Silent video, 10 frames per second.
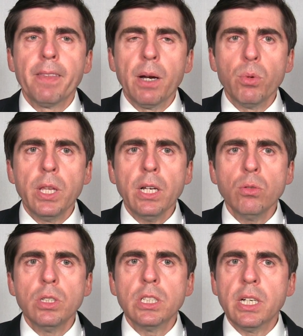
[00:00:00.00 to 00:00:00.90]
I would
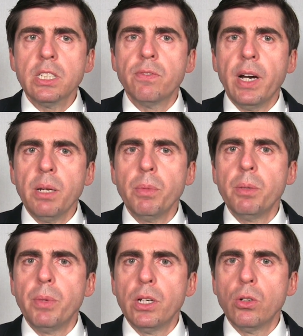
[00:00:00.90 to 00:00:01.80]
like to discuss
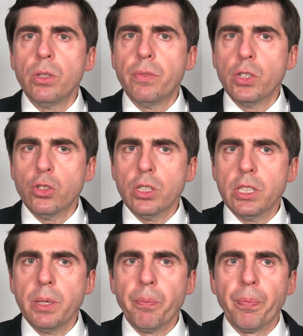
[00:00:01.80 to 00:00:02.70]
vitamin and mineral
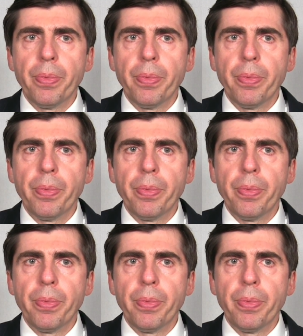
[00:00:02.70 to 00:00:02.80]
deficiency.